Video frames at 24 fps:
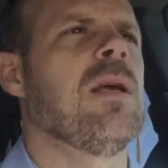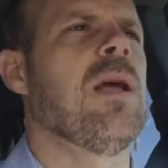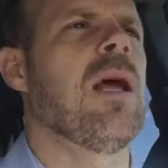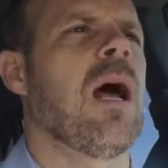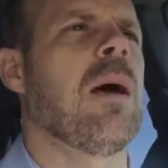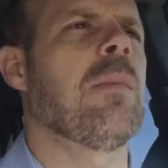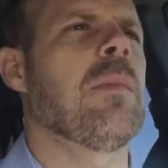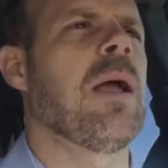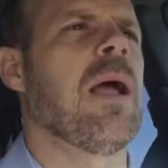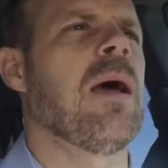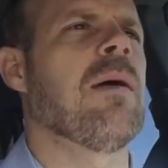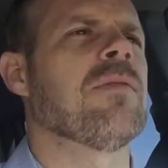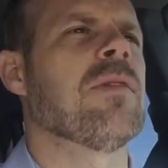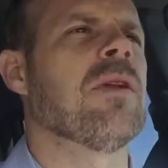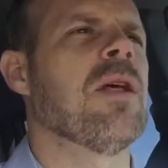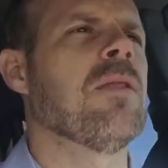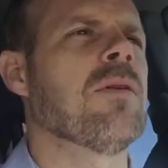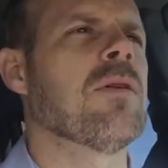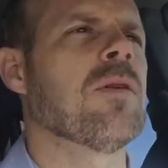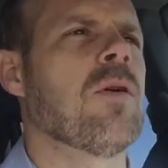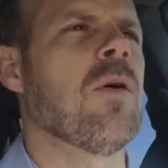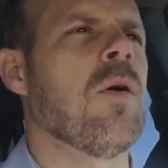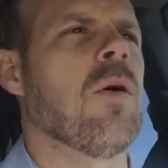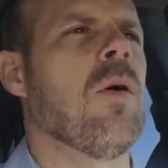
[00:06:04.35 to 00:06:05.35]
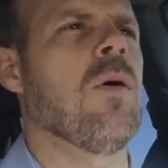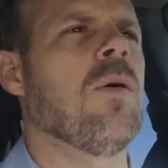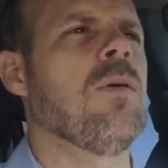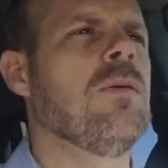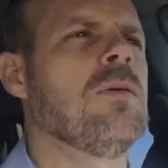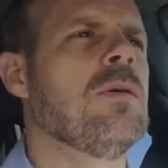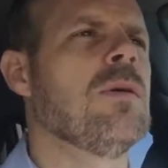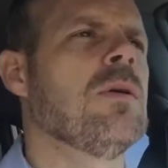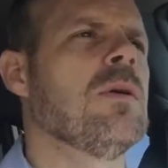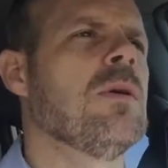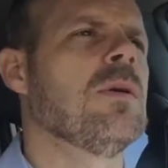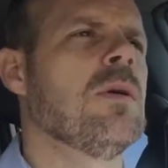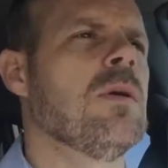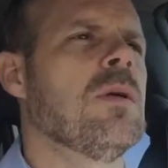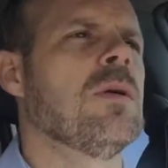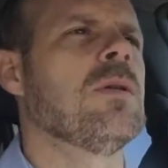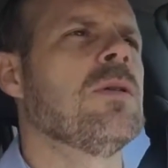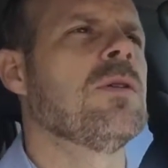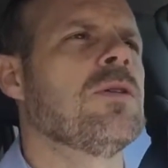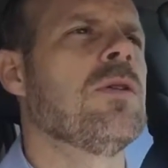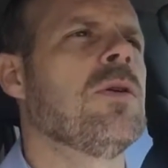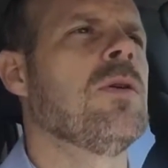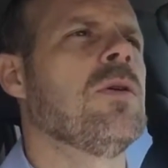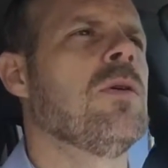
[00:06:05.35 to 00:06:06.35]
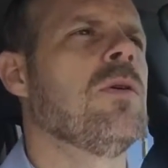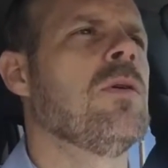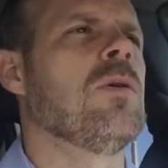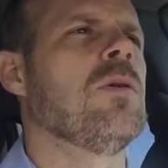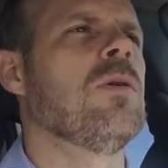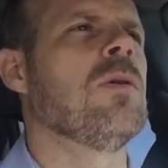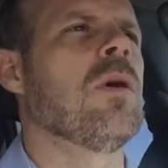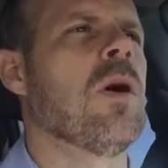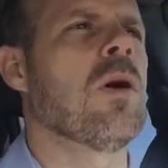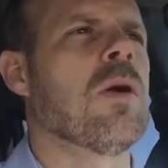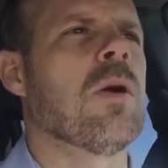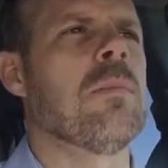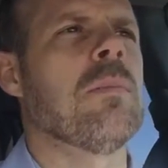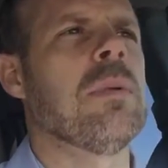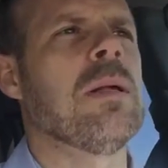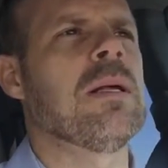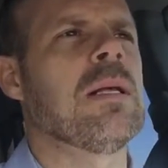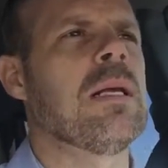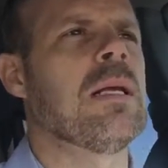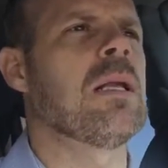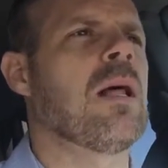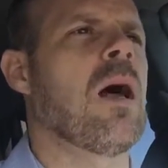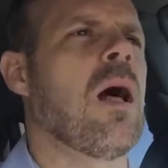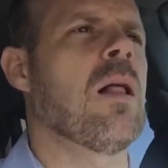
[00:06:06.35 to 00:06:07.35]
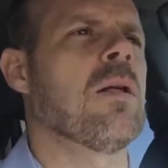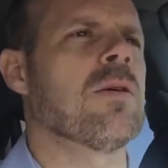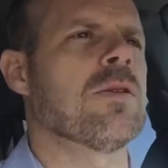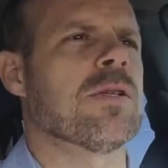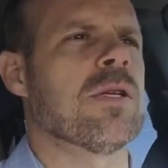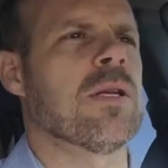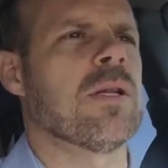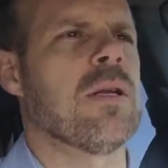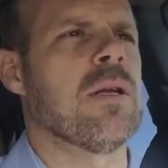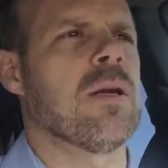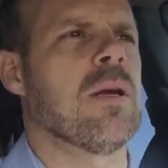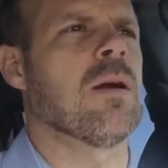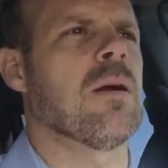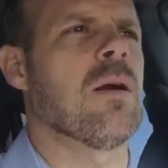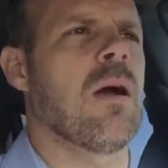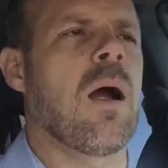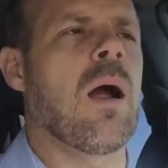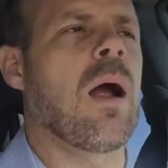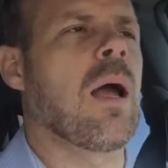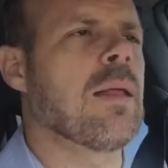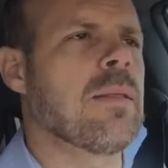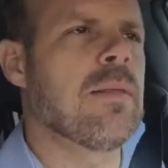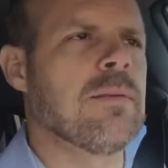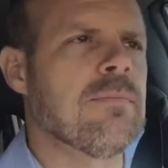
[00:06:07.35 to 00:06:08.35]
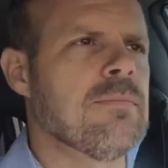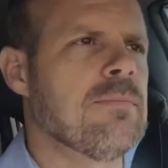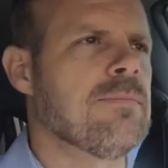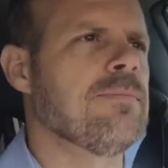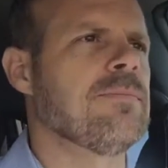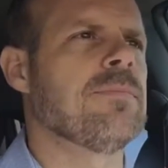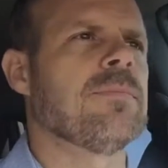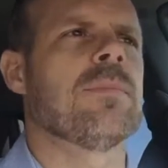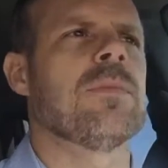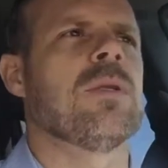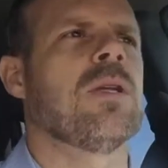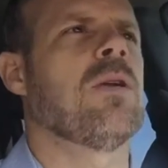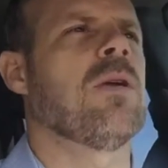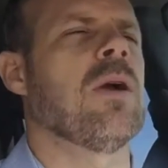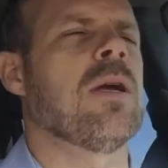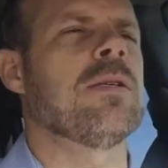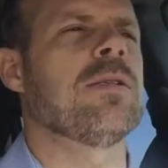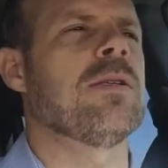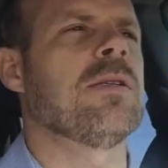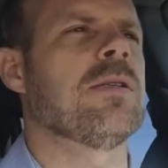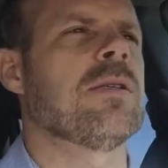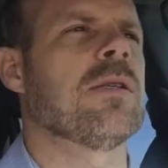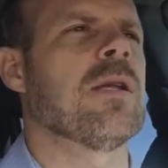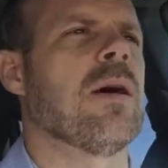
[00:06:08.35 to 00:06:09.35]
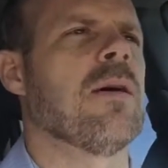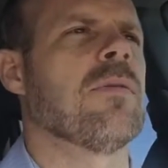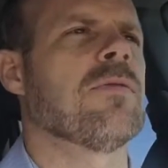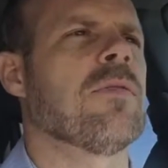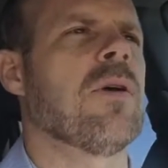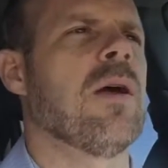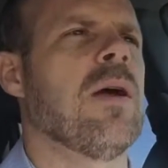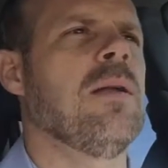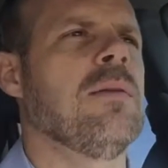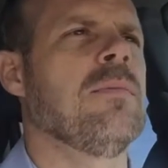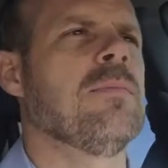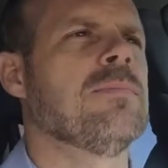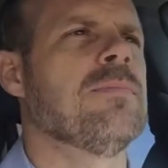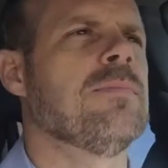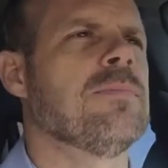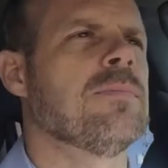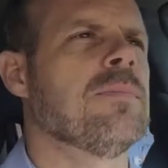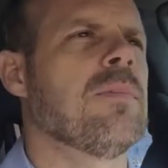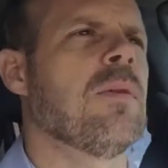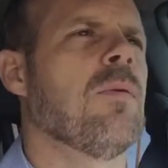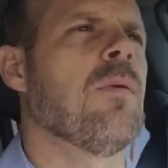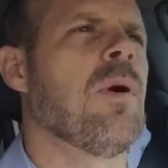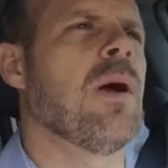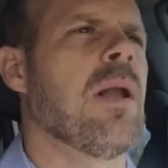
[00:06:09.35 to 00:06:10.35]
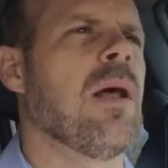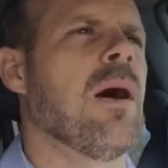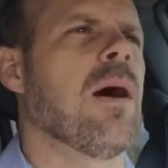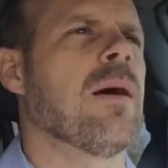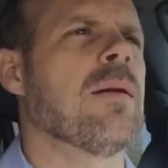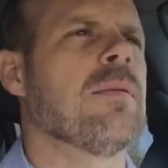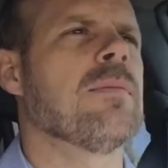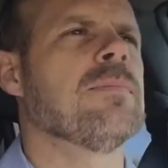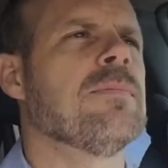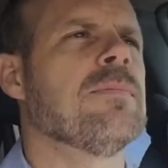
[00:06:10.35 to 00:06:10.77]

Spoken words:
I may have another goal to earn $1 million in a year. All right, crazy stuff, right? Why not?